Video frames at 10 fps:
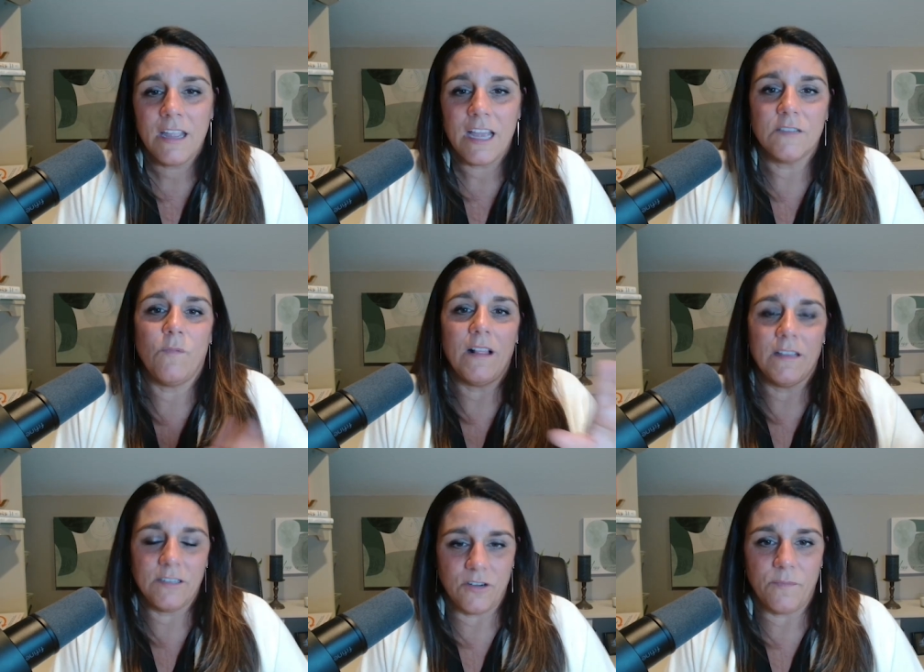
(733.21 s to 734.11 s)
as well
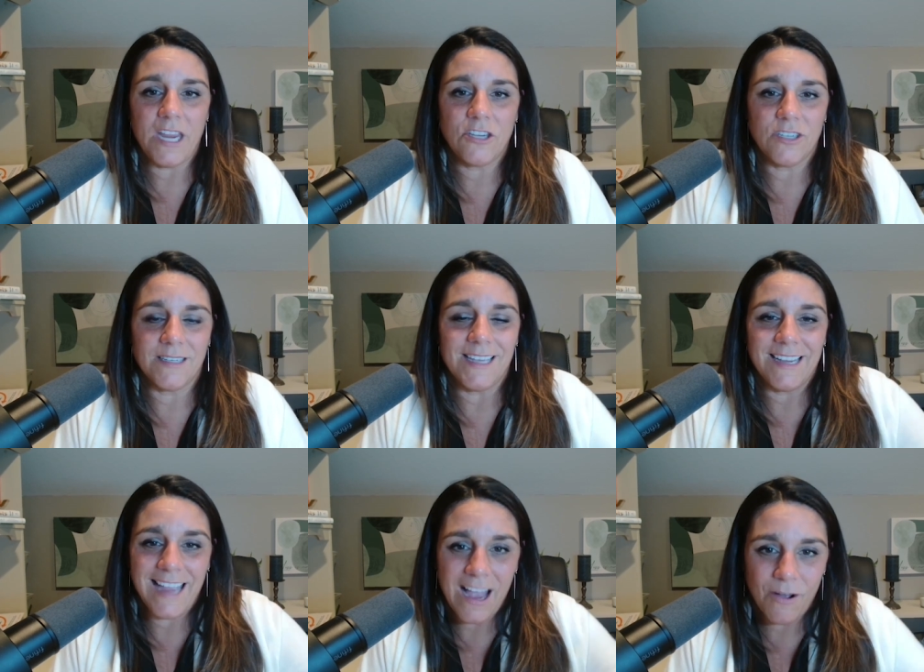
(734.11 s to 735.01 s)
as your patient's
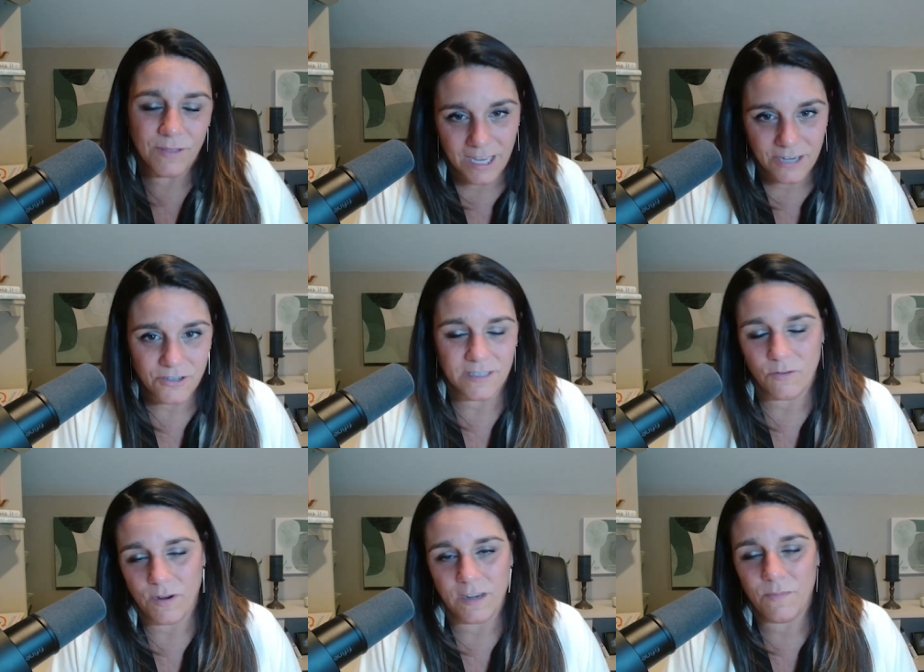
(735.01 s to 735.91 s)
account ledger is
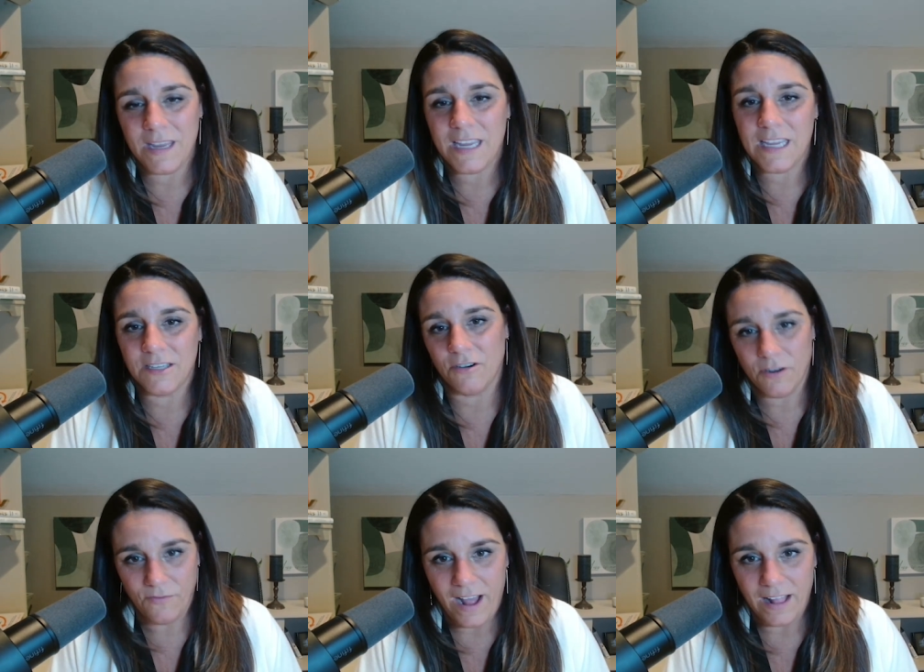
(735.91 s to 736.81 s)
going to be easier
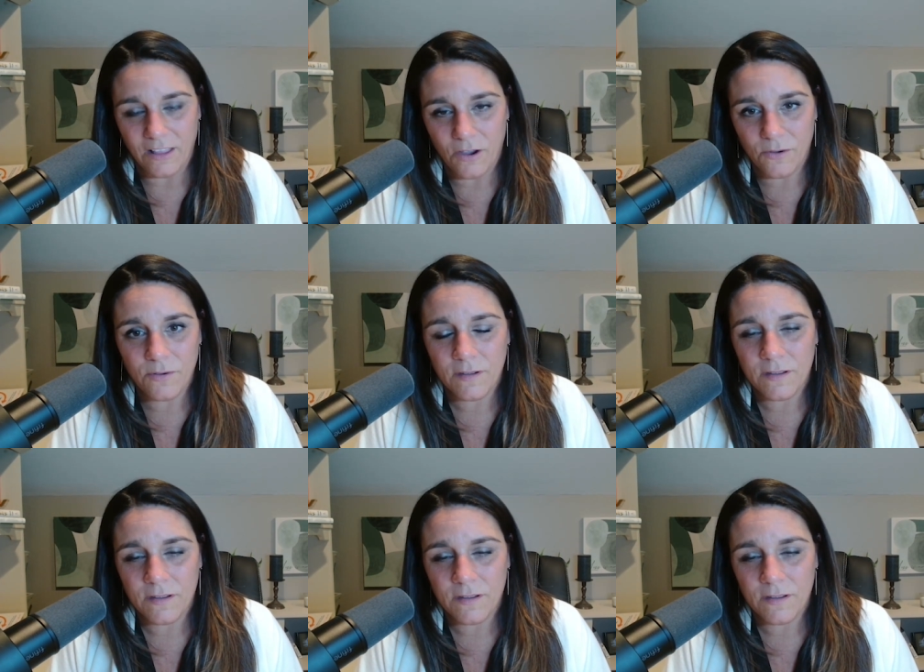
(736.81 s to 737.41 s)
to follow.